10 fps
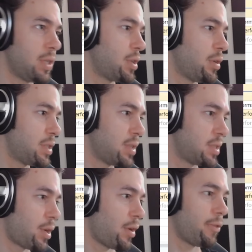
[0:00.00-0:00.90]
That's all that's
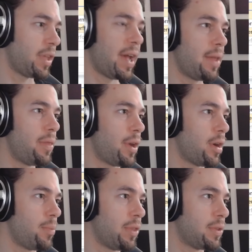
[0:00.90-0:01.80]
necessary for the end
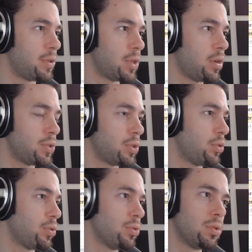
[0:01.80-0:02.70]
there, but then there's
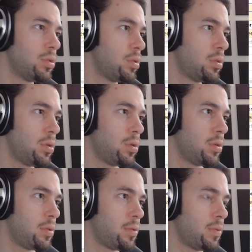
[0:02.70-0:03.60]
also
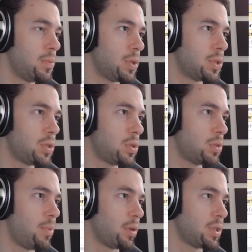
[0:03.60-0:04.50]
this
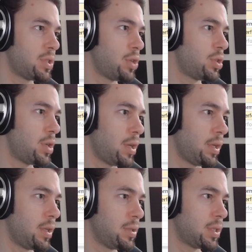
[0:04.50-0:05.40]
small extension on
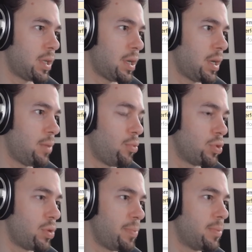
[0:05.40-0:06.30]
the inside, more
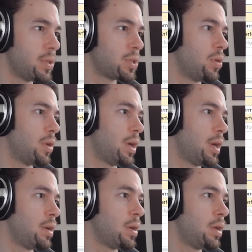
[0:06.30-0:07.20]
drippy bits going
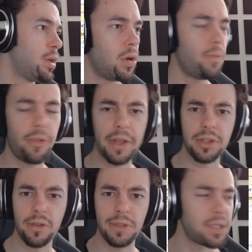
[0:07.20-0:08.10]
on. Hopefully that
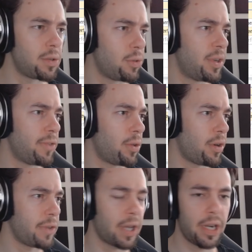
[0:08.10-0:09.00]
served as a little bit of a
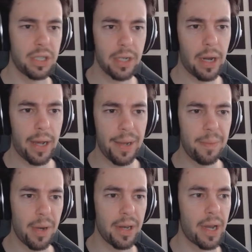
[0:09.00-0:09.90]
clarification.
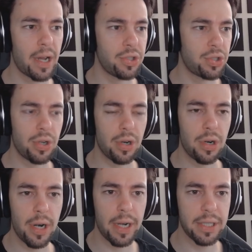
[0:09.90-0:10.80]
I'm not
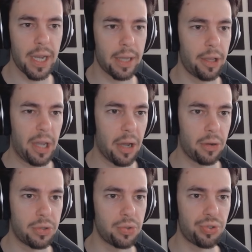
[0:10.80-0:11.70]
sure exactly
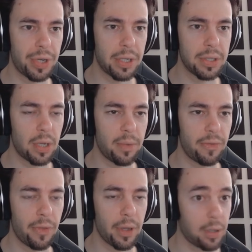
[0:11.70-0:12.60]
how to treat some
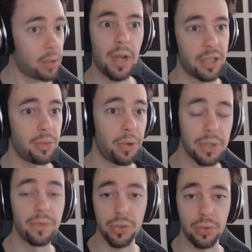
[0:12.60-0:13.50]
of the
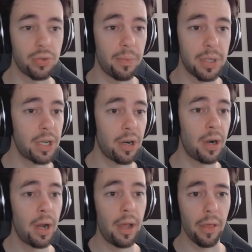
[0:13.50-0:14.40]
attributes in visual treatment
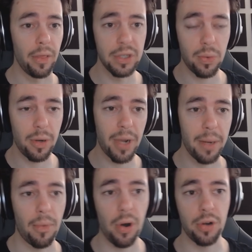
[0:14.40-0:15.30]
here. This one
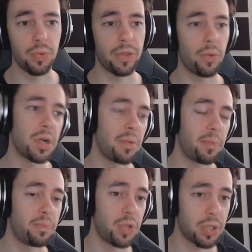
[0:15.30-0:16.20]
might merge with the one
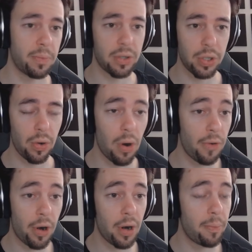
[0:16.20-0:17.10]
I'm just about to go
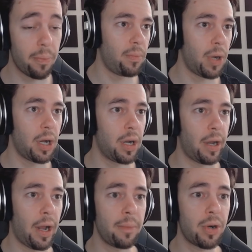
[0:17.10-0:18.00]
over,
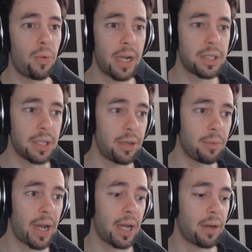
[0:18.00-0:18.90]
but I'm going to wait to hear
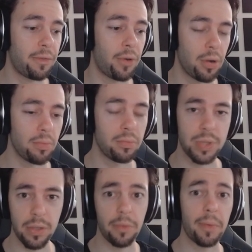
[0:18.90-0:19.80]
back from
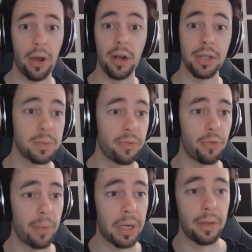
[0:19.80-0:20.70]
some of my audience before
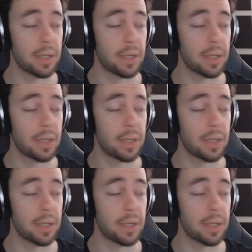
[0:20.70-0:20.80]
making that